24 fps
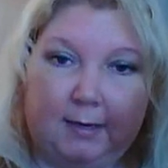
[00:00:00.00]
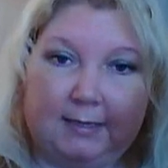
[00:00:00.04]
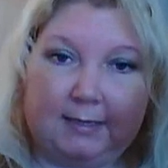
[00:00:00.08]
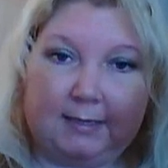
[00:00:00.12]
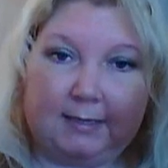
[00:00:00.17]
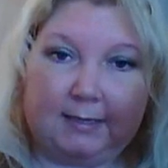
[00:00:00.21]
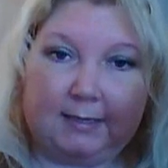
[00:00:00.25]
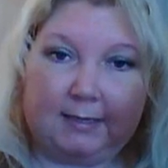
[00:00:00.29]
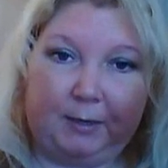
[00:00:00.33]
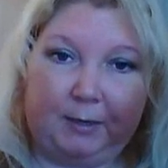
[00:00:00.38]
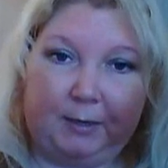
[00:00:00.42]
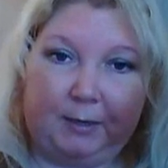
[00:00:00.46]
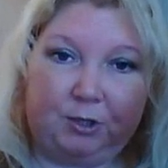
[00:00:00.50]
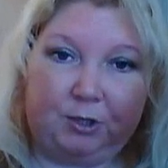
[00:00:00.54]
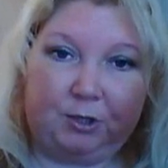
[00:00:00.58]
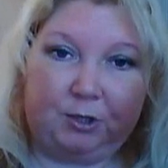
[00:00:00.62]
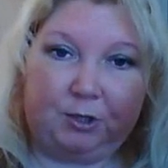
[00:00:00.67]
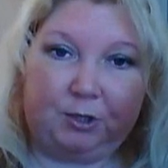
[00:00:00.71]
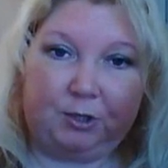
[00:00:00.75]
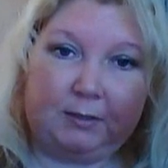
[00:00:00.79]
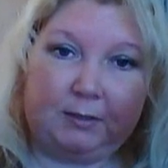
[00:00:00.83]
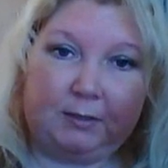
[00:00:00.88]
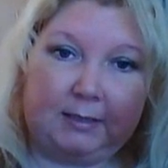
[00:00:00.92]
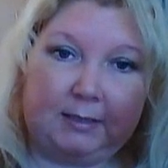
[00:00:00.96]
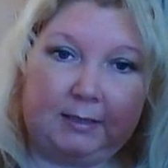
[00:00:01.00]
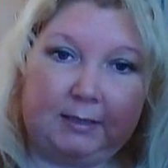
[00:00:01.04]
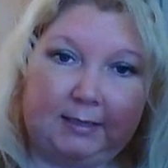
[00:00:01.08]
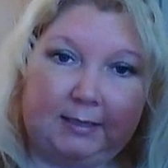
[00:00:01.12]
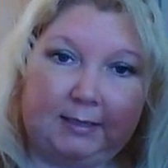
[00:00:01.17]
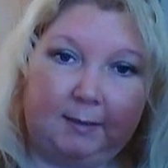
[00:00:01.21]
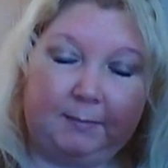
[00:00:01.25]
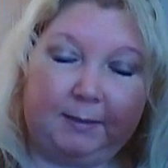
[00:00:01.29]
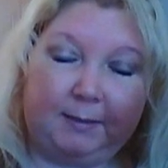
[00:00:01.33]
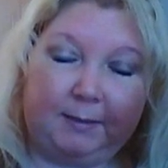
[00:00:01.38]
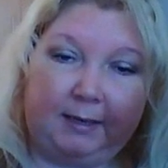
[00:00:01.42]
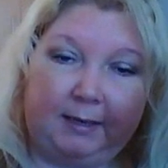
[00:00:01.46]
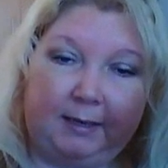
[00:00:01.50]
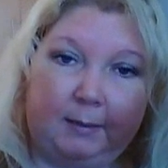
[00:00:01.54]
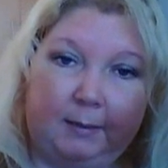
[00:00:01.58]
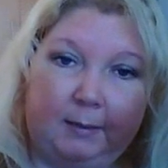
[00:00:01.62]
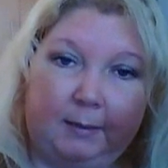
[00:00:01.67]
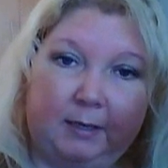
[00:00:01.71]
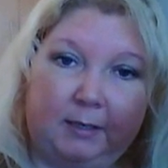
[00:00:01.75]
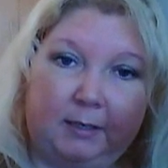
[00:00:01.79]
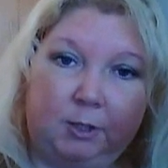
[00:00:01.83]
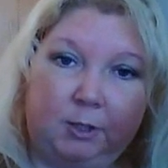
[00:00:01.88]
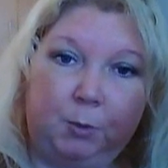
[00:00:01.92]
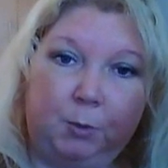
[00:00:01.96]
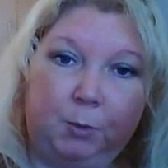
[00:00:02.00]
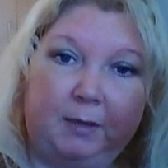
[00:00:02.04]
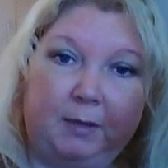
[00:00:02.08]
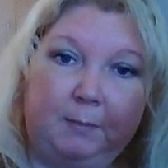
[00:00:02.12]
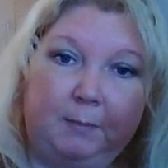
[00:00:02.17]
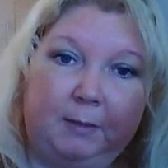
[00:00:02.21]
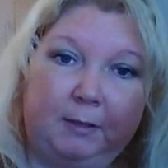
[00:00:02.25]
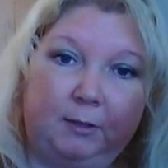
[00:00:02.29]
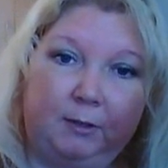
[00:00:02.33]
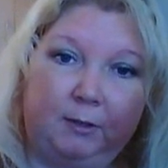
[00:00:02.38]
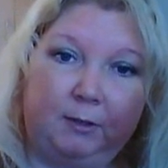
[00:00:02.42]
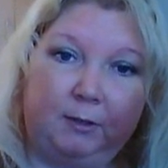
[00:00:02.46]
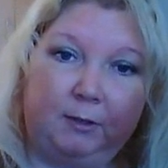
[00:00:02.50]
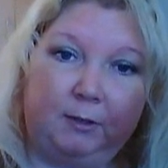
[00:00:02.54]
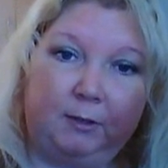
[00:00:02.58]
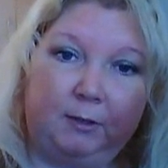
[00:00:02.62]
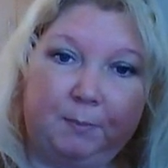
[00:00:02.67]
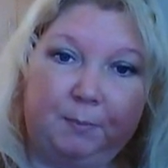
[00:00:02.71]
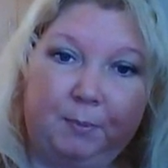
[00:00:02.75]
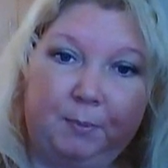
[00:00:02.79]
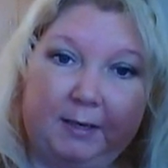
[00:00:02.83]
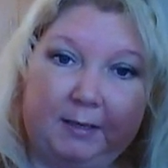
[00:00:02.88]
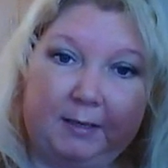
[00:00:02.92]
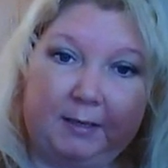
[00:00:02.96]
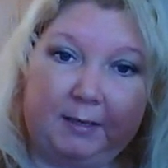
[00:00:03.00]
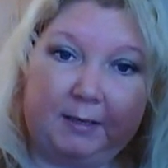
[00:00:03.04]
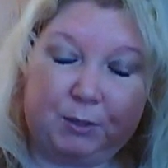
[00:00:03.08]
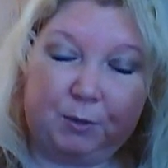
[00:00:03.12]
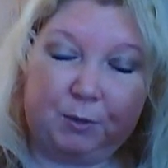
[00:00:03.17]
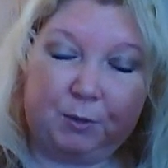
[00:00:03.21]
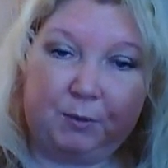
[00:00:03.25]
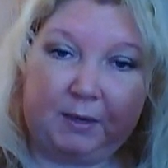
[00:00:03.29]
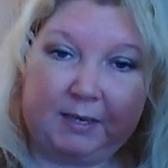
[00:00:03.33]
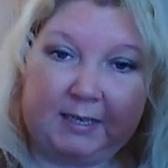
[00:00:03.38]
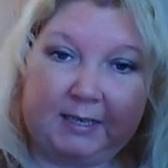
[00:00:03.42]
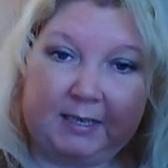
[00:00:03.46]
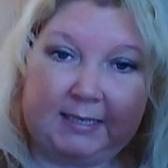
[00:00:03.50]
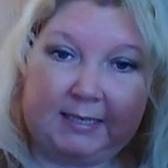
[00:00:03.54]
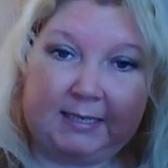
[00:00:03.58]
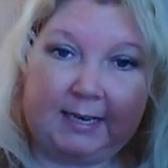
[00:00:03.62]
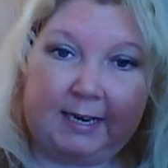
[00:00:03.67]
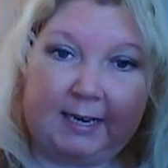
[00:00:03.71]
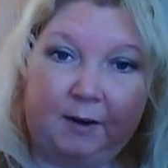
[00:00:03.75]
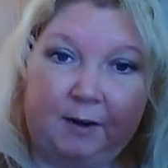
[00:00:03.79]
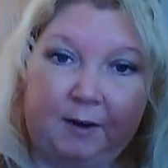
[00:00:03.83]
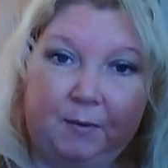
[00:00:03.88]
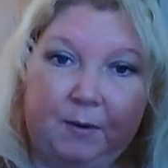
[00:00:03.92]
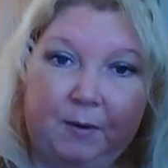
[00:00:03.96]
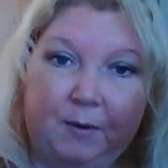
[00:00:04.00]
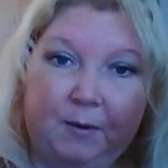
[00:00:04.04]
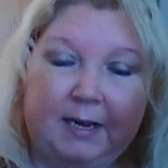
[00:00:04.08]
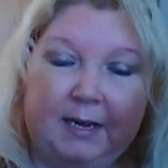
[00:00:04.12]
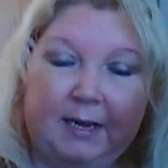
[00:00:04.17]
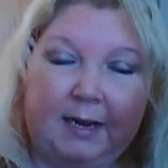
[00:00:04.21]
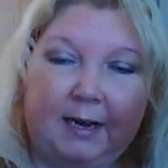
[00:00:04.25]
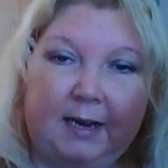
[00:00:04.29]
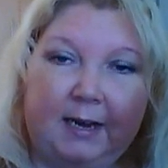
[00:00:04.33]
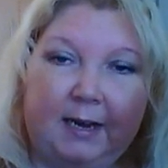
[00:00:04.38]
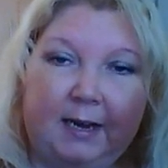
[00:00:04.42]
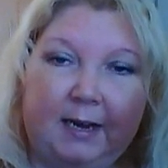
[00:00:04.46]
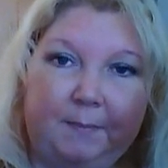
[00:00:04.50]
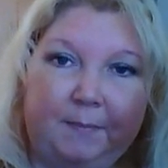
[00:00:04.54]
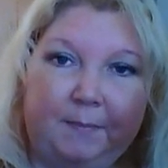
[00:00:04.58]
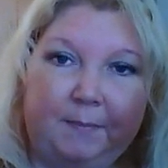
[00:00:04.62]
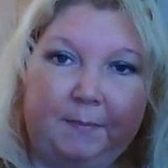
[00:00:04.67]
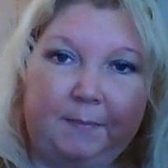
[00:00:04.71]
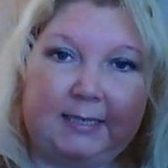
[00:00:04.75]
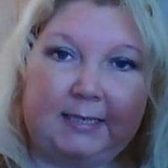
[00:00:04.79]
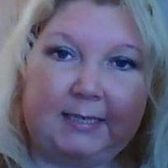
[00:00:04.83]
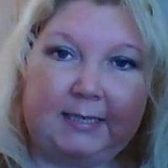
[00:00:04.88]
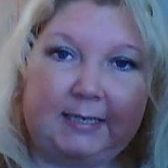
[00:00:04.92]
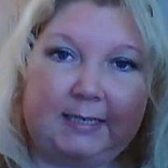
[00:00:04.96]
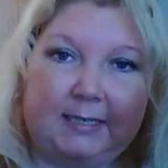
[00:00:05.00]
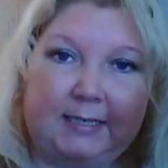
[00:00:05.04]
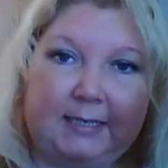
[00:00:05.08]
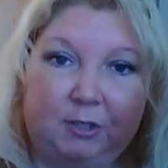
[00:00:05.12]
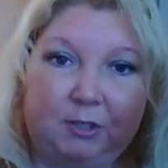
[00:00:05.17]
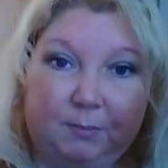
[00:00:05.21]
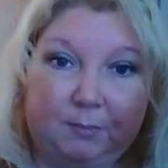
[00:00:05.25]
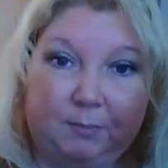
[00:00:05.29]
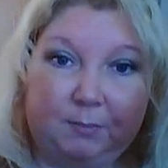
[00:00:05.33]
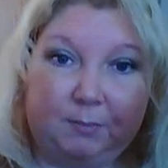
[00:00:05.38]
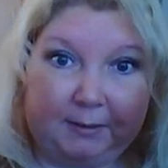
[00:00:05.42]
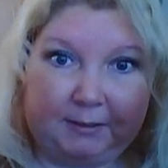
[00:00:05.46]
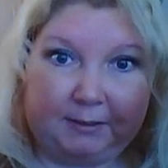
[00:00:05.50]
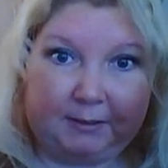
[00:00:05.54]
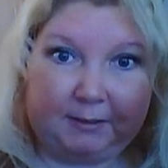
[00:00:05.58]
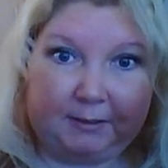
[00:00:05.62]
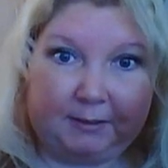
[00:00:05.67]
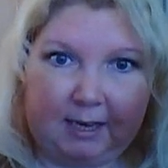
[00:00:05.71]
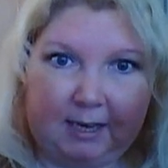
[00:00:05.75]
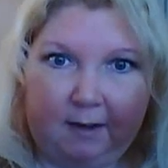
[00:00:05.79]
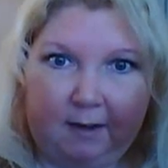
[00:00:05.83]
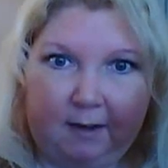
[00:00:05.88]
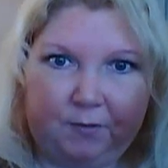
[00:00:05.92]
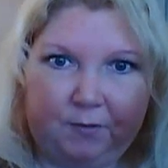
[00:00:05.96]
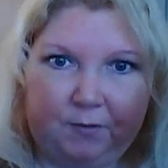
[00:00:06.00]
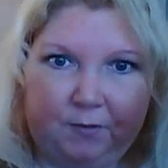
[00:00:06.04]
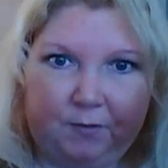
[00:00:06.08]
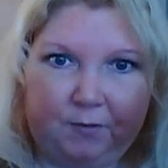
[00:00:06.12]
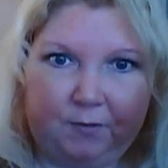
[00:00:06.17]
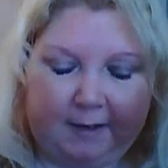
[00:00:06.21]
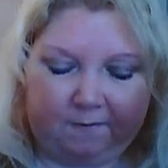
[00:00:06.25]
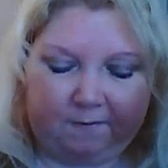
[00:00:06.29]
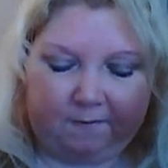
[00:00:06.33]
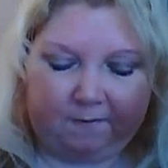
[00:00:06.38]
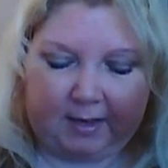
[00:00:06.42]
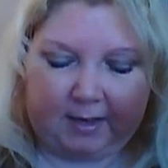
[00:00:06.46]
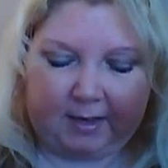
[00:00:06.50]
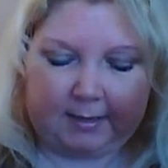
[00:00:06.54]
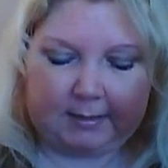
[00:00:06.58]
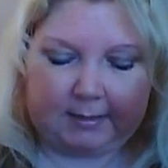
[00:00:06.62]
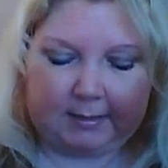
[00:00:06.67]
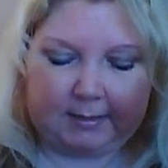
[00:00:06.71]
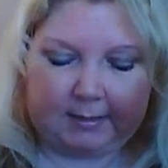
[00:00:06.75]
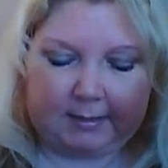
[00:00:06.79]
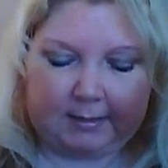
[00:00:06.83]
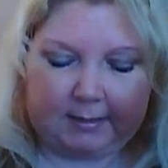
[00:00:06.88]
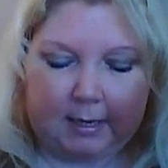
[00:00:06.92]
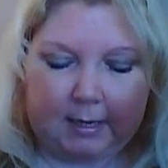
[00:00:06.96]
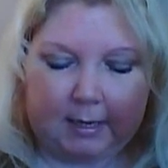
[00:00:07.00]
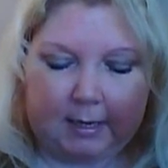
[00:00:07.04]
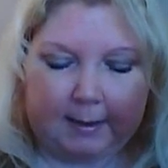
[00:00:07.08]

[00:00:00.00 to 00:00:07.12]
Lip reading: that suppress your immune system, like I'm on 20 milligrams of prednisone right now a day, which you may be able to tell from my face,